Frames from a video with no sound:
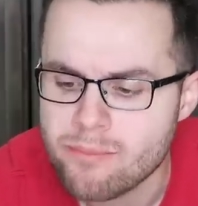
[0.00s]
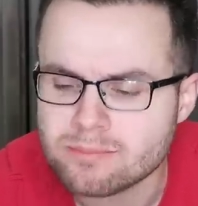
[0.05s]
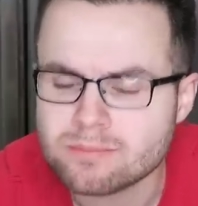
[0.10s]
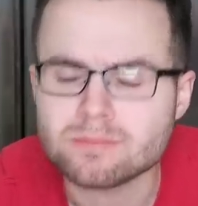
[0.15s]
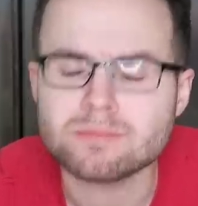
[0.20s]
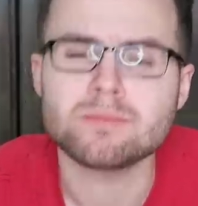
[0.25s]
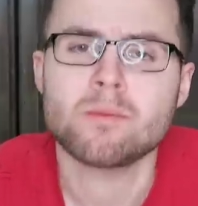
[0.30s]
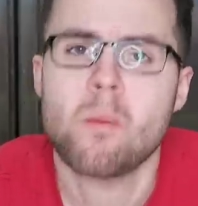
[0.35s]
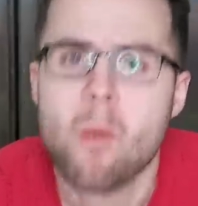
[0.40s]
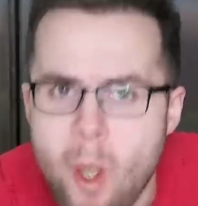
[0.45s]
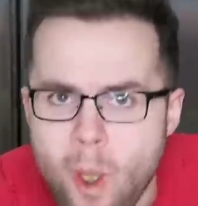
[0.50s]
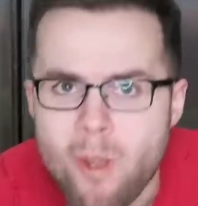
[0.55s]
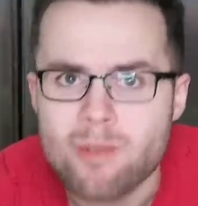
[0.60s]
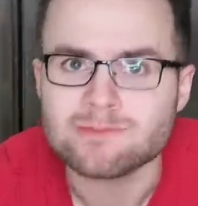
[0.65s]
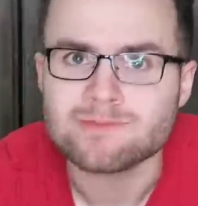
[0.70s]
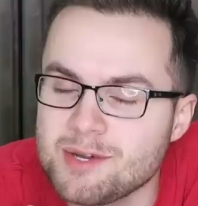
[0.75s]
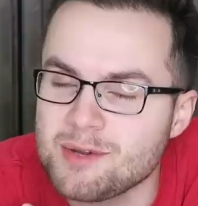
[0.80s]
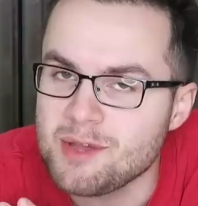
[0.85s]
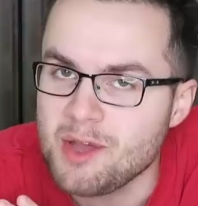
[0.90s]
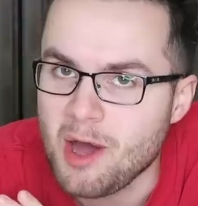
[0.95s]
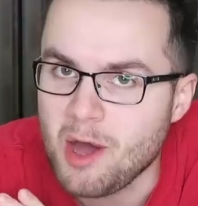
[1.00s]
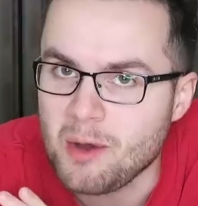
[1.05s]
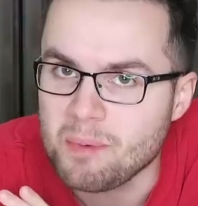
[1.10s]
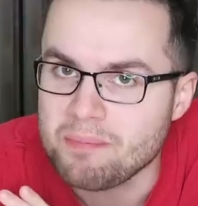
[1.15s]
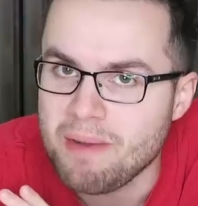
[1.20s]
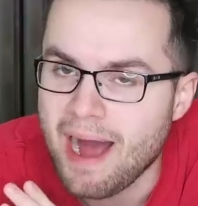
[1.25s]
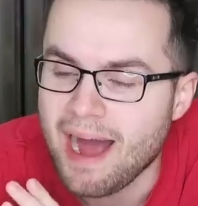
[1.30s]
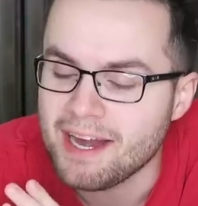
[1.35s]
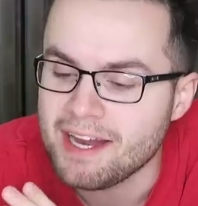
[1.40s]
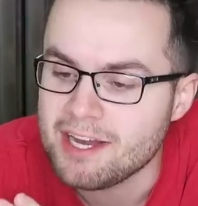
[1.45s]
Mm. So
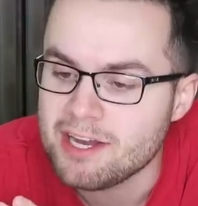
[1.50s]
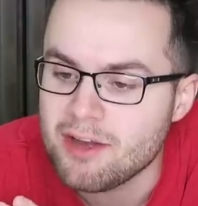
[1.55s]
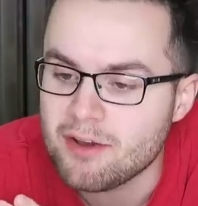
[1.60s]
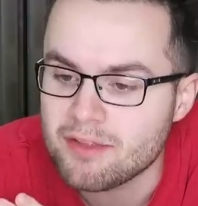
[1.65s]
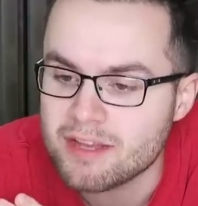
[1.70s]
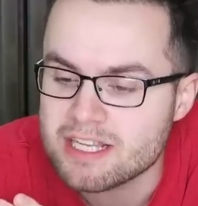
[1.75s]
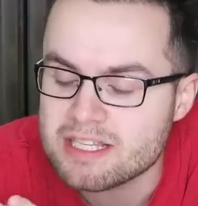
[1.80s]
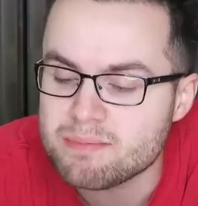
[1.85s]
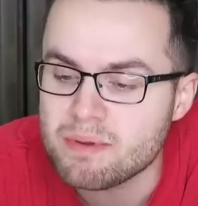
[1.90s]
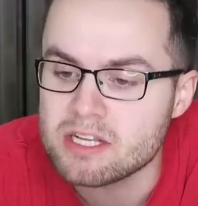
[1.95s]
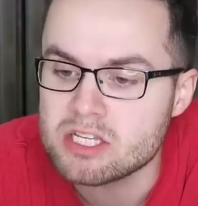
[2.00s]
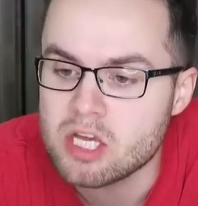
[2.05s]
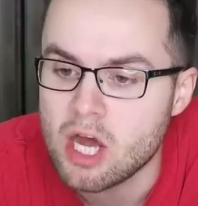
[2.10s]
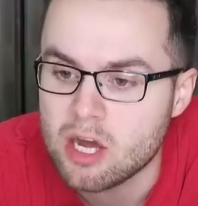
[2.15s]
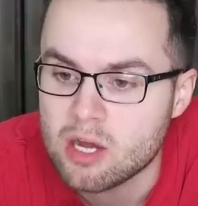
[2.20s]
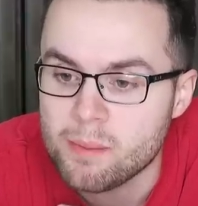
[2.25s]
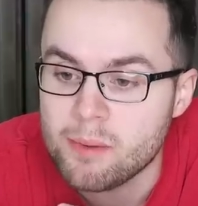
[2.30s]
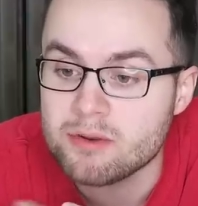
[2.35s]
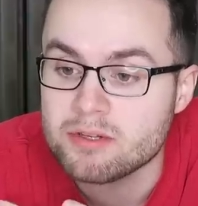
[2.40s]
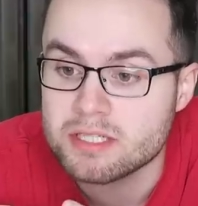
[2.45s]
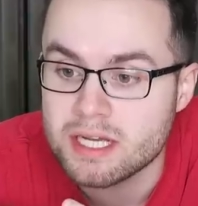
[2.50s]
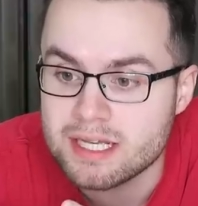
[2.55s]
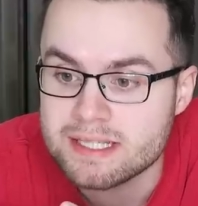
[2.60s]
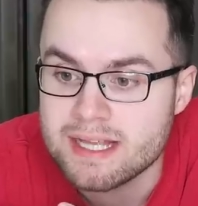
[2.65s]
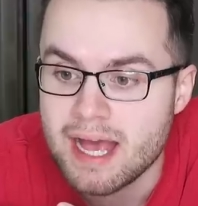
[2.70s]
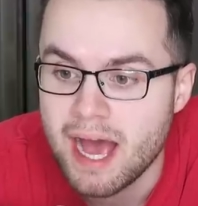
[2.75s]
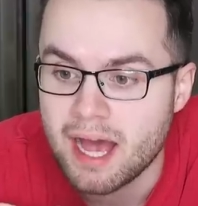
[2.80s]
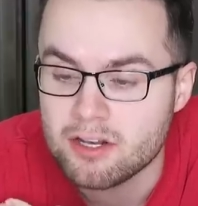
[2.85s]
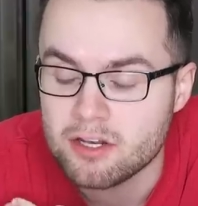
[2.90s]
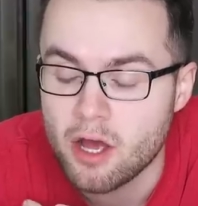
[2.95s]
y'all, I didn't know this, but Taco Bell does
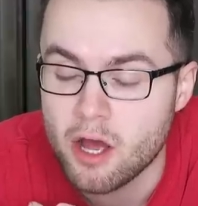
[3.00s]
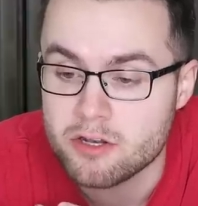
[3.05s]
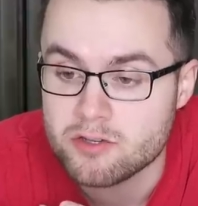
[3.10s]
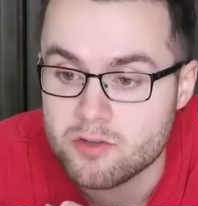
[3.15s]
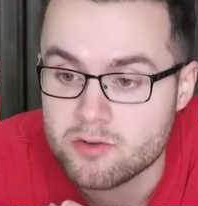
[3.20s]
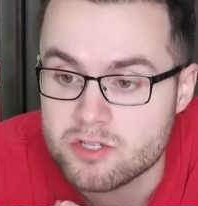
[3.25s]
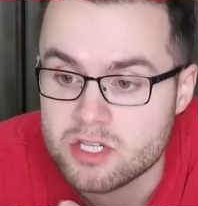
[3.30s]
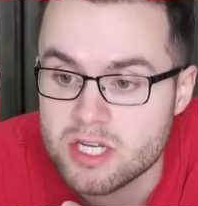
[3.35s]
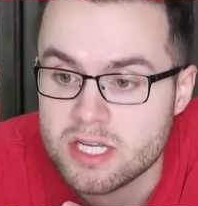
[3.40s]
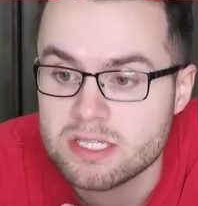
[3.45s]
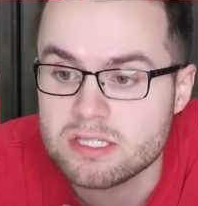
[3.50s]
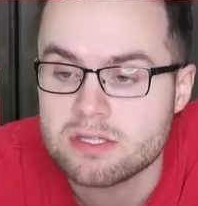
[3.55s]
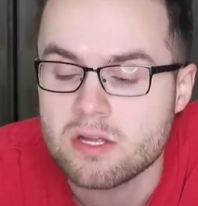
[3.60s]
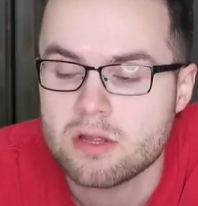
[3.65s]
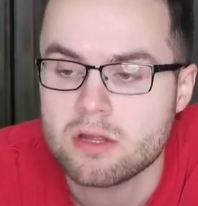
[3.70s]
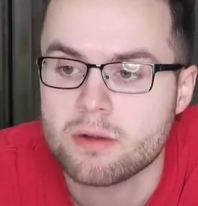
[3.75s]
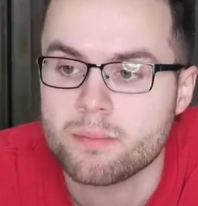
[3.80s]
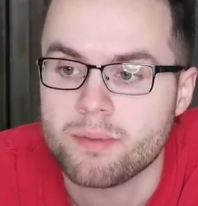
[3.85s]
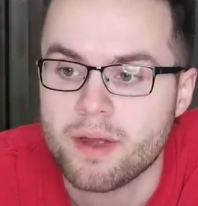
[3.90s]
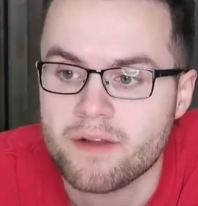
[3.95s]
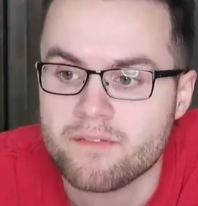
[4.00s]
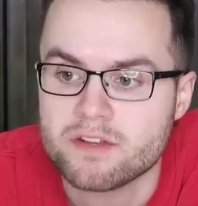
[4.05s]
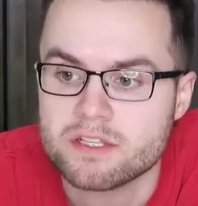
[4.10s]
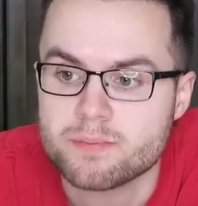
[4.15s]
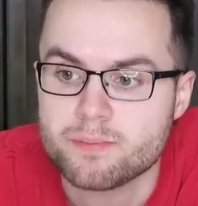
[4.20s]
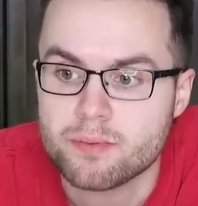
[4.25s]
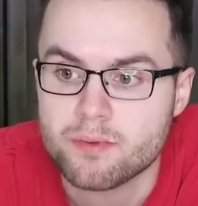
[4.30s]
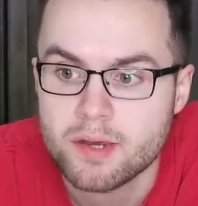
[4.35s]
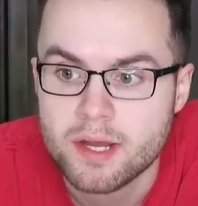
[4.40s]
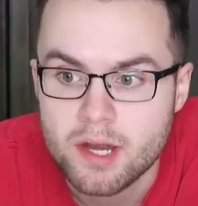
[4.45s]
add nacho cheese to their
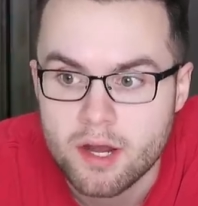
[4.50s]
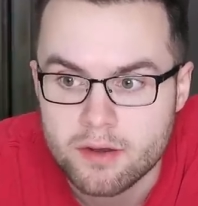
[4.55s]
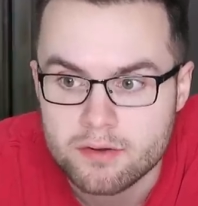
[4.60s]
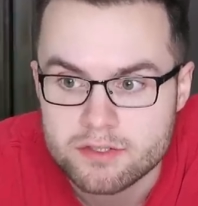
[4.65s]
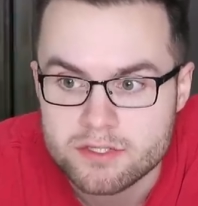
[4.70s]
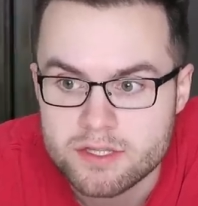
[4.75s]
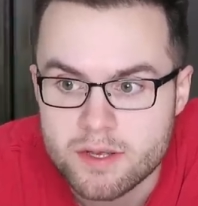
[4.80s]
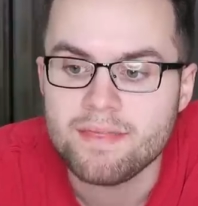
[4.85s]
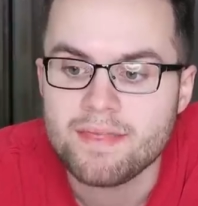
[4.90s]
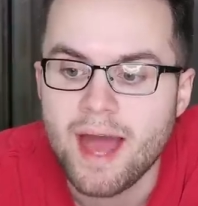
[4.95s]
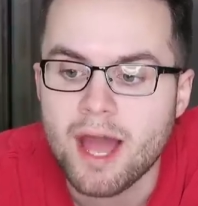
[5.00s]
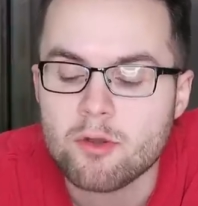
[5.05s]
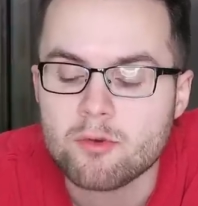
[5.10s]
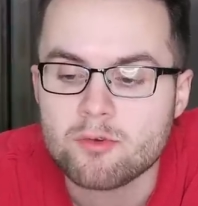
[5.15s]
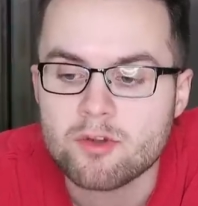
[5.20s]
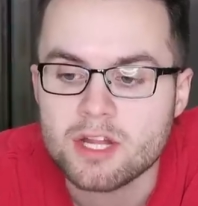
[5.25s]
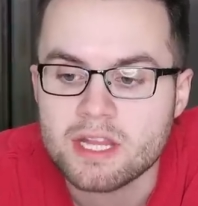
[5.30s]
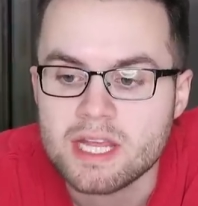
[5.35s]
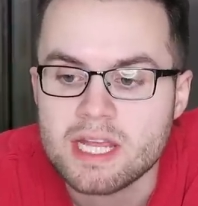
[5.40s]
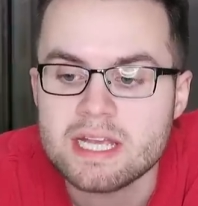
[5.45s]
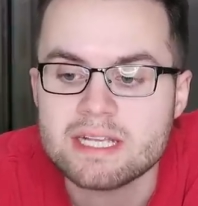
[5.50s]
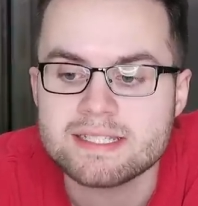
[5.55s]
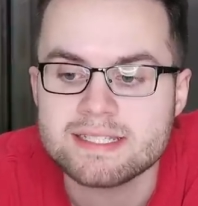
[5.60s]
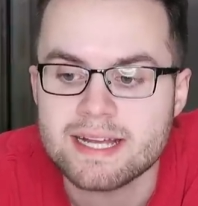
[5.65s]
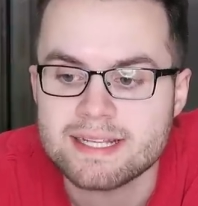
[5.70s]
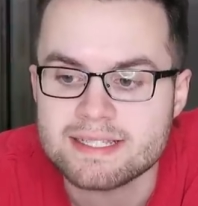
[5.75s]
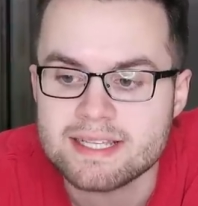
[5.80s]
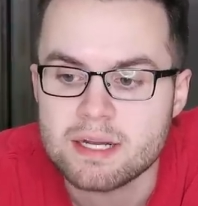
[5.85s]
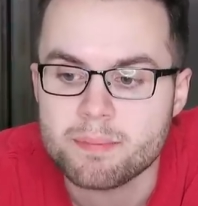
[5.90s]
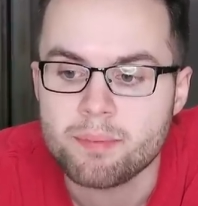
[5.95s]
breakfast burritos. And that really
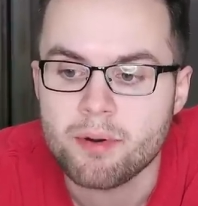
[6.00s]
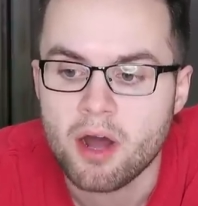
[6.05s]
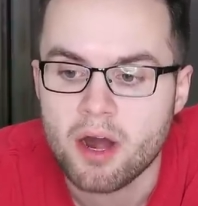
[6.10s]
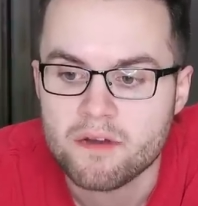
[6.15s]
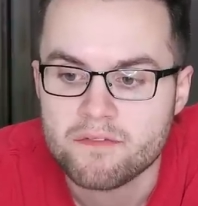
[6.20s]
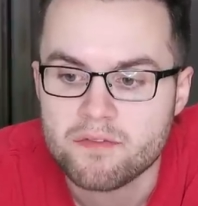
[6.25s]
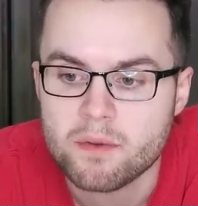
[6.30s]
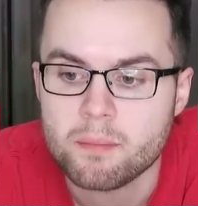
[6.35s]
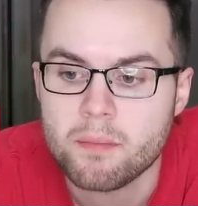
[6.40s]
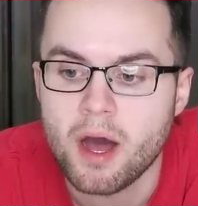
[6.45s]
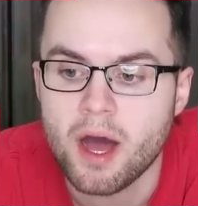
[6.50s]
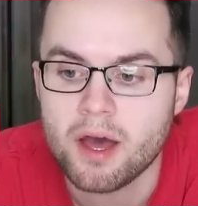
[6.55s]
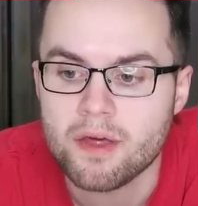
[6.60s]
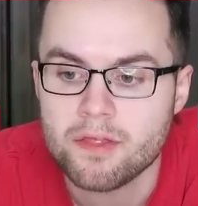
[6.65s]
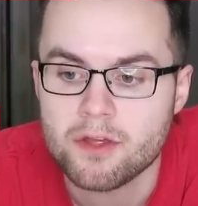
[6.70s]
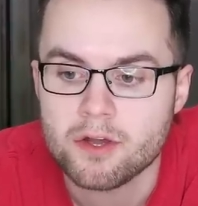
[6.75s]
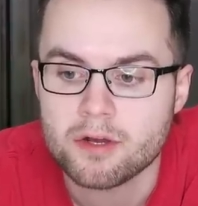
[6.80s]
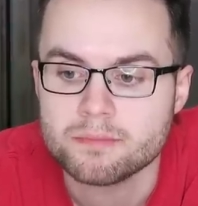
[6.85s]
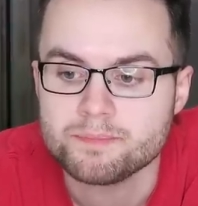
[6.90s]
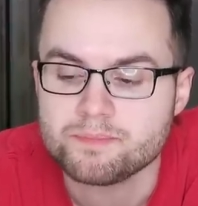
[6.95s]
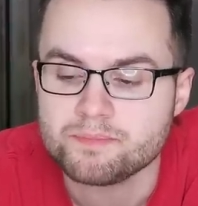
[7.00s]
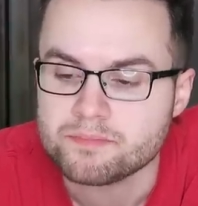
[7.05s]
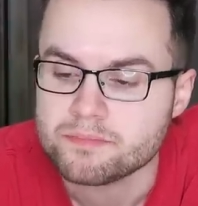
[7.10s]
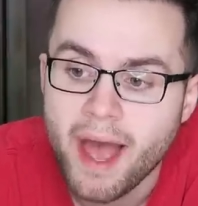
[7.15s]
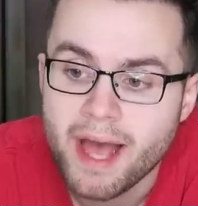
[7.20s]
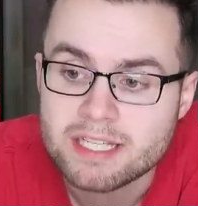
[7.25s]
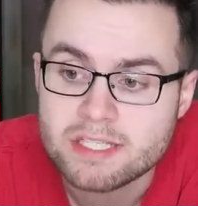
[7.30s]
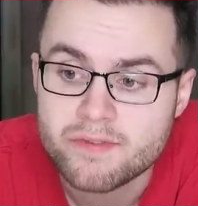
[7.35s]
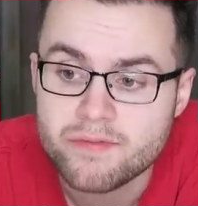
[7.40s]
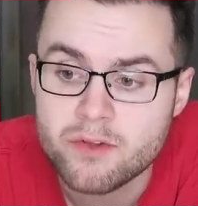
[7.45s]
sets it apart from other
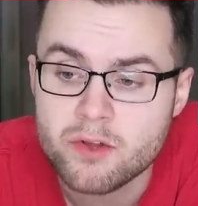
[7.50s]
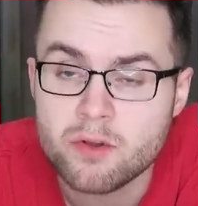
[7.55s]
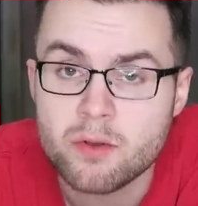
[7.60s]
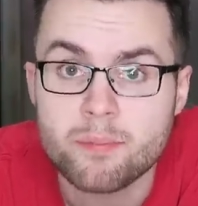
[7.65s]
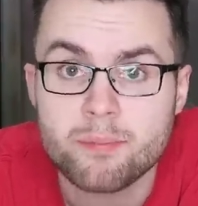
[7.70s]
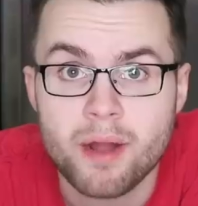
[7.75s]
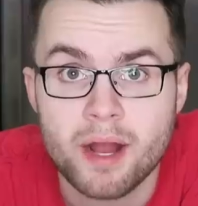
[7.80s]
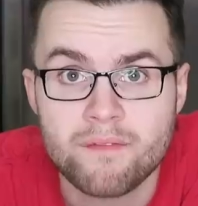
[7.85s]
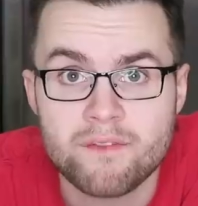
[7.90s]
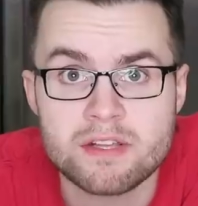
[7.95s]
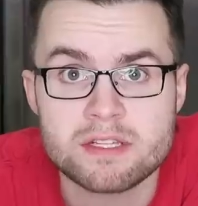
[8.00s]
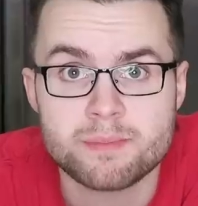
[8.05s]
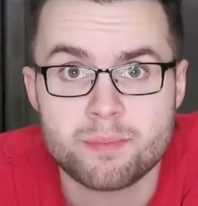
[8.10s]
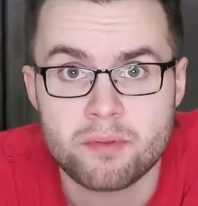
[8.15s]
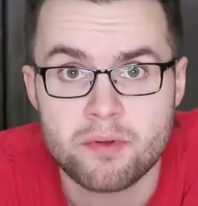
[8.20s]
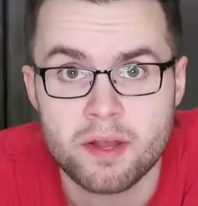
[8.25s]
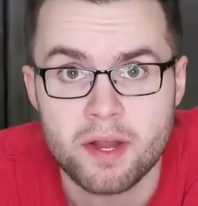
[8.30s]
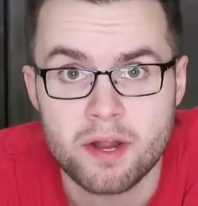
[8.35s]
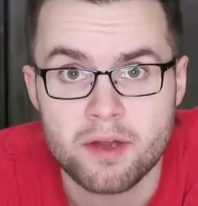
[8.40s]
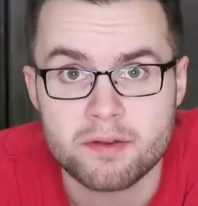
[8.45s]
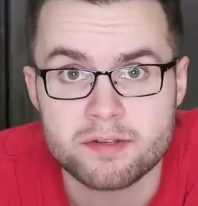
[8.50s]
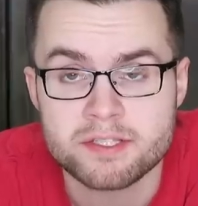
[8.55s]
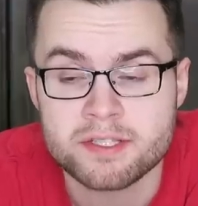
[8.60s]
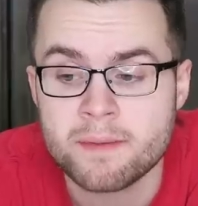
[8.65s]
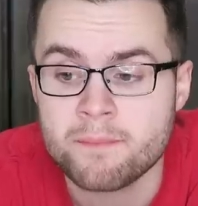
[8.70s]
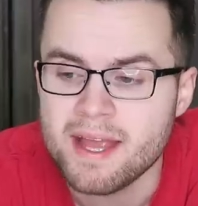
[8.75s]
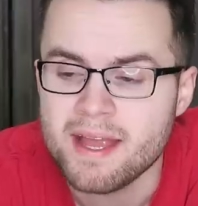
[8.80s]
fast food breakfast burritos.